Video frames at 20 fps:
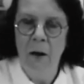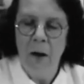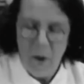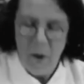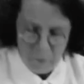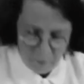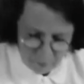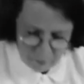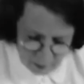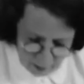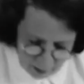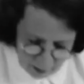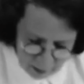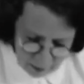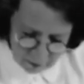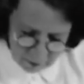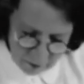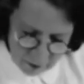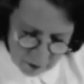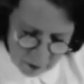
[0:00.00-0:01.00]

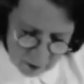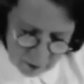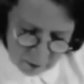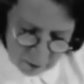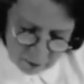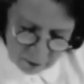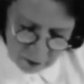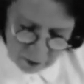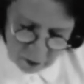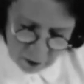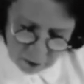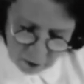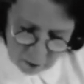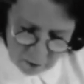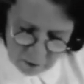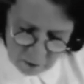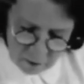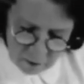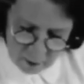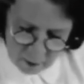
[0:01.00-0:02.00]
forget to
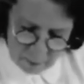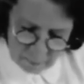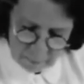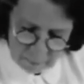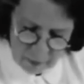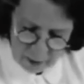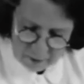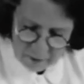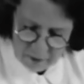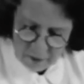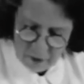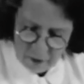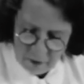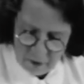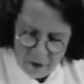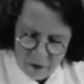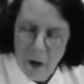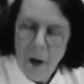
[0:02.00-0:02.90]
use mustard,